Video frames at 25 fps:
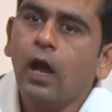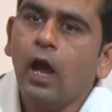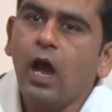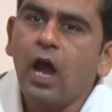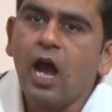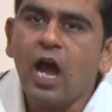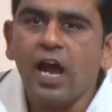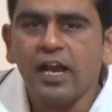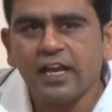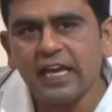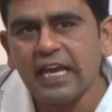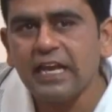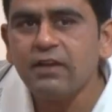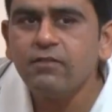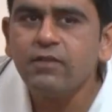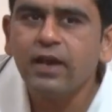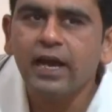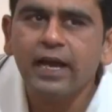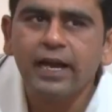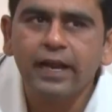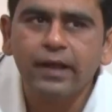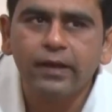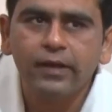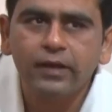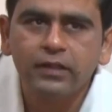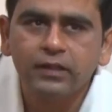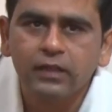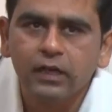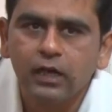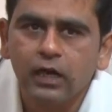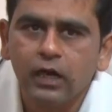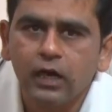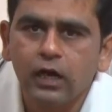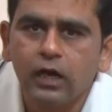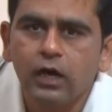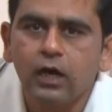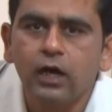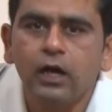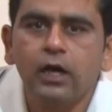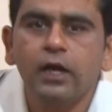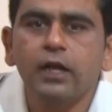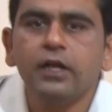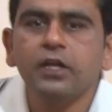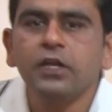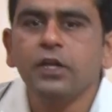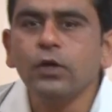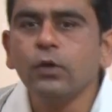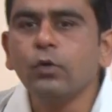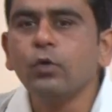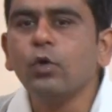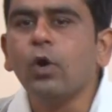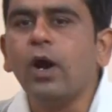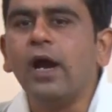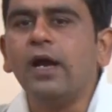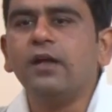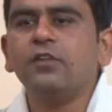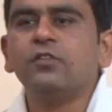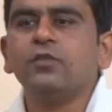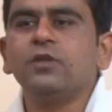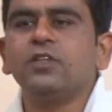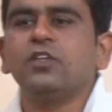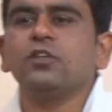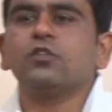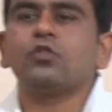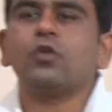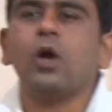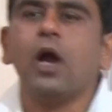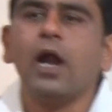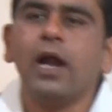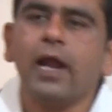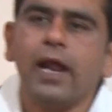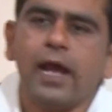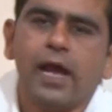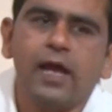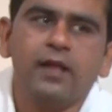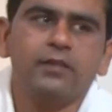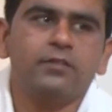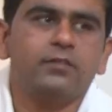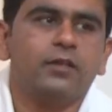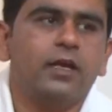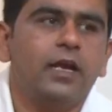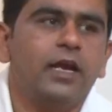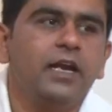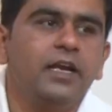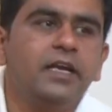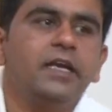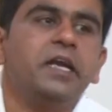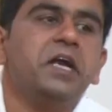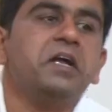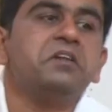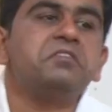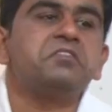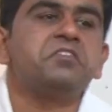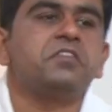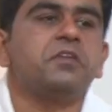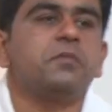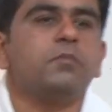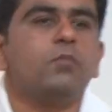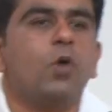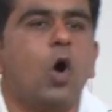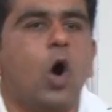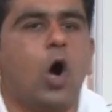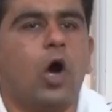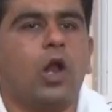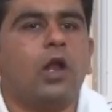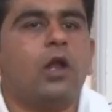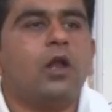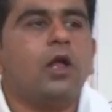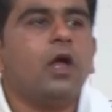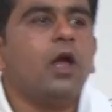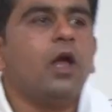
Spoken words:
Again we are having the new noise which is called as intersymbol